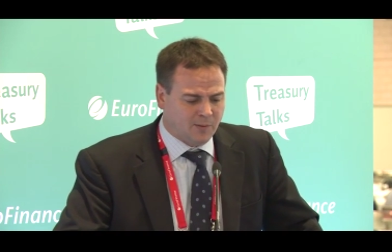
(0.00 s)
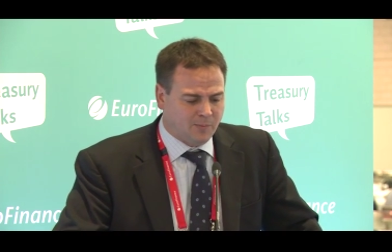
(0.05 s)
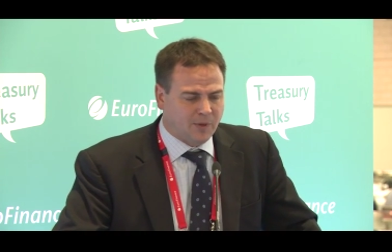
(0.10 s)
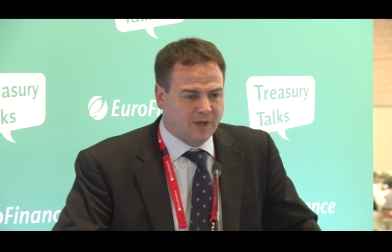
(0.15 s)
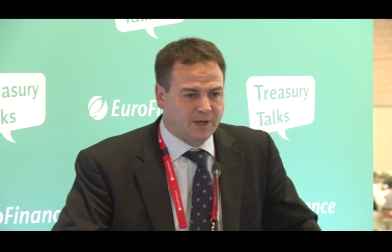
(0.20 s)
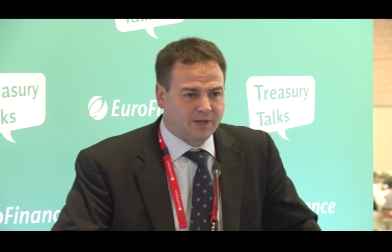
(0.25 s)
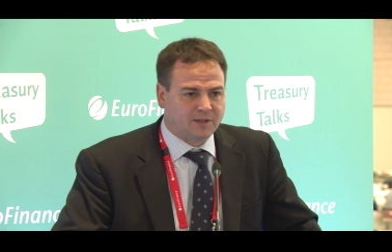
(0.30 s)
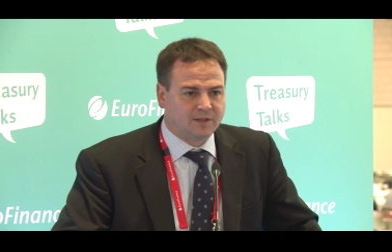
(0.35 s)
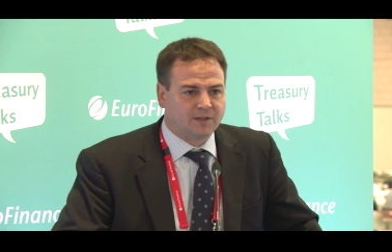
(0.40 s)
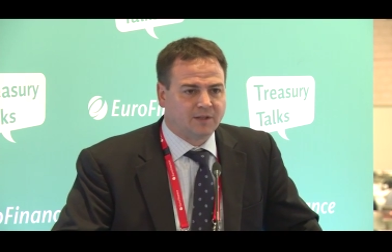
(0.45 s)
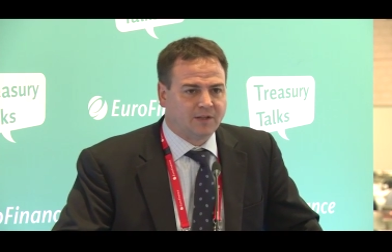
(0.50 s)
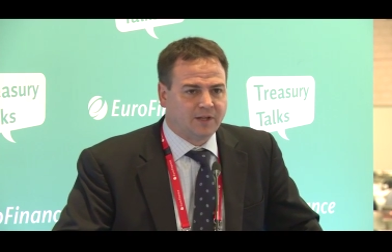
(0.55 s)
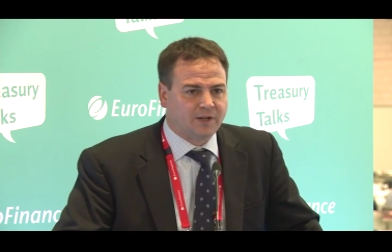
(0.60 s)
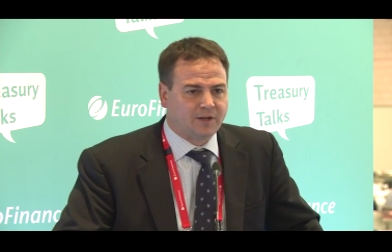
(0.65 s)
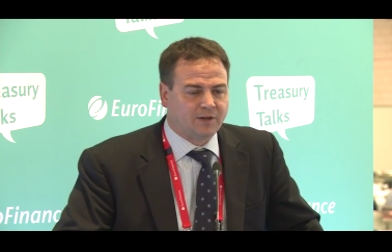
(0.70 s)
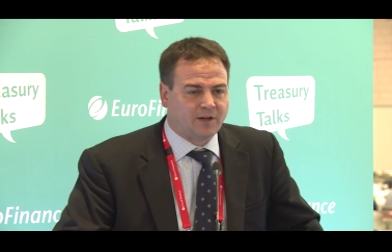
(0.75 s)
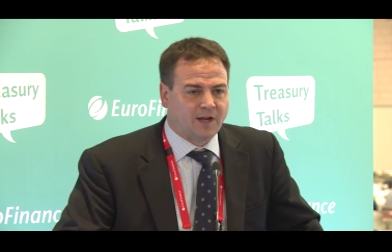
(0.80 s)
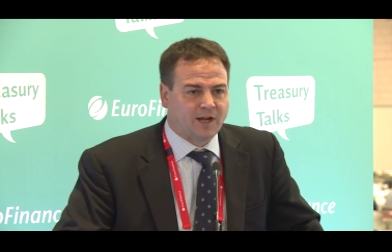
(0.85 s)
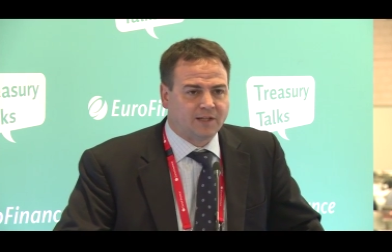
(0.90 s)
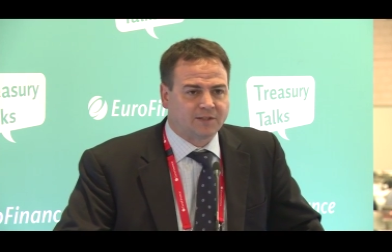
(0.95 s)
But
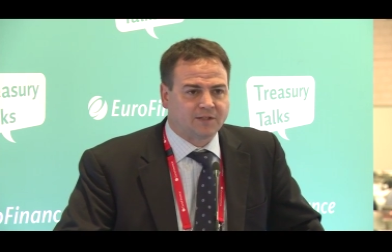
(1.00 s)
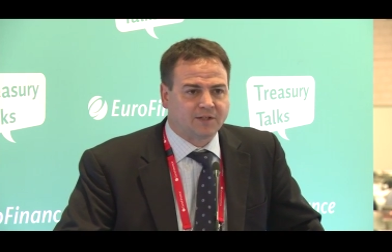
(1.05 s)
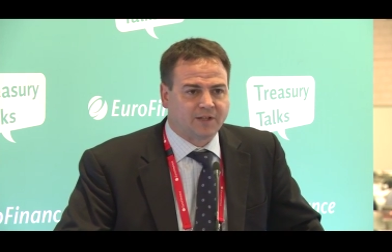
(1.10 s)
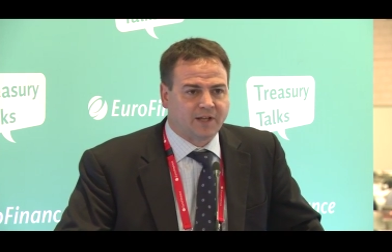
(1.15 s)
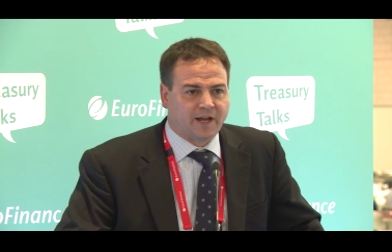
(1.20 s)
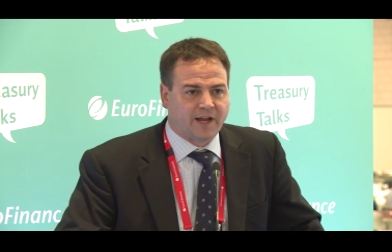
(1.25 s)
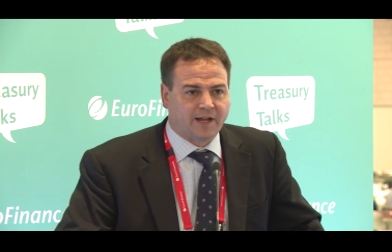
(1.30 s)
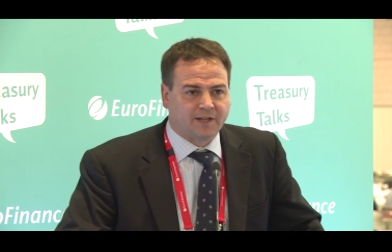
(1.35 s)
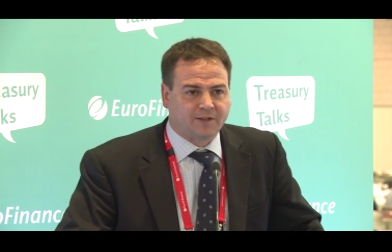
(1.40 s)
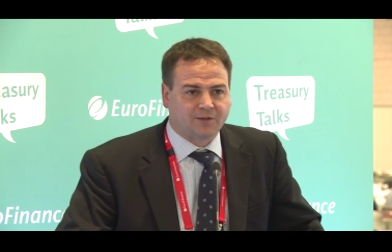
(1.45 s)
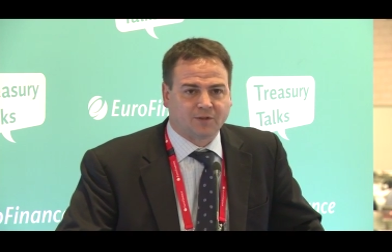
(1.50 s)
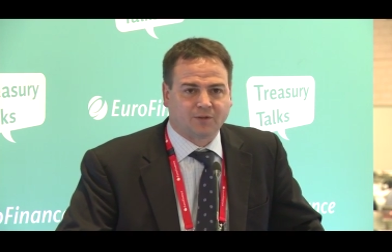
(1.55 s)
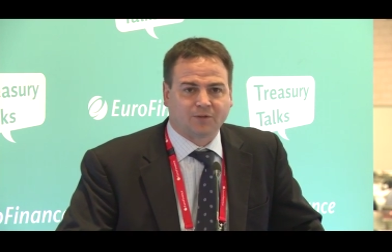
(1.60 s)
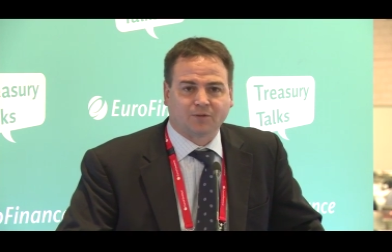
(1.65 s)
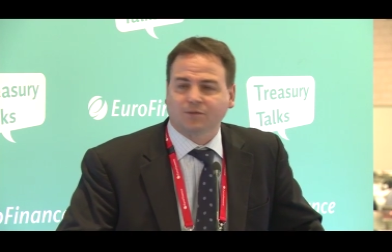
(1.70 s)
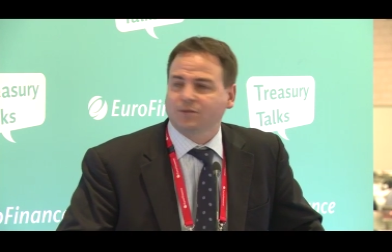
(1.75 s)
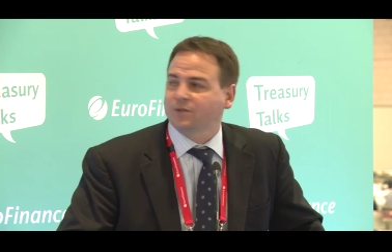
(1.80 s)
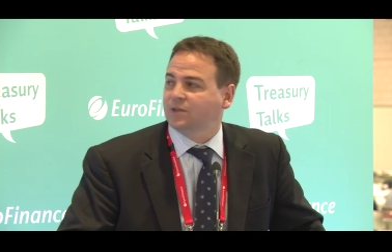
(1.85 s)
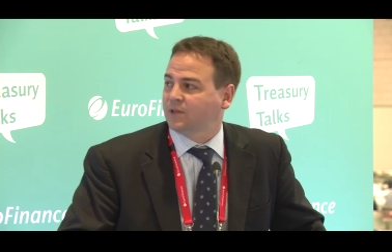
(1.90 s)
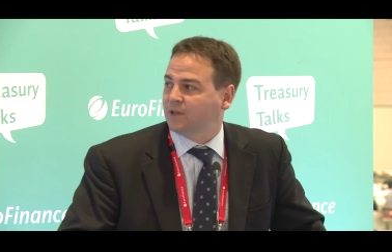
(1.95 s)
layered on to that,
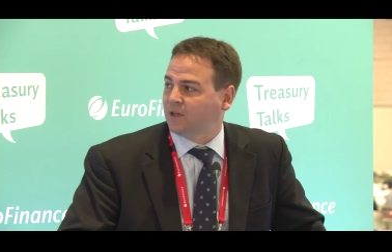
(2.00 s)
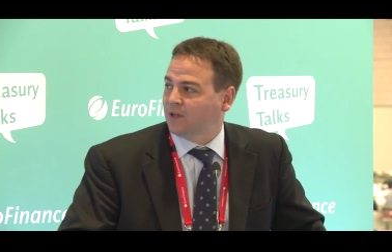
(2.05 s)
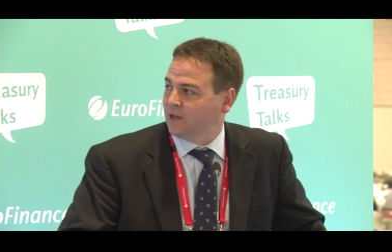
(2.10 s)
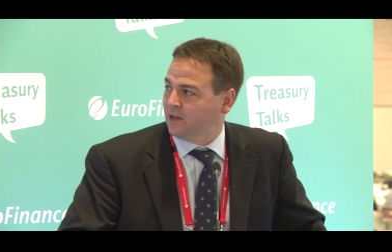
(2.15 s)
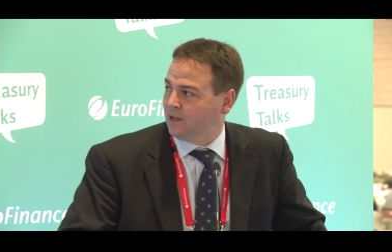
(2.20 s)
there's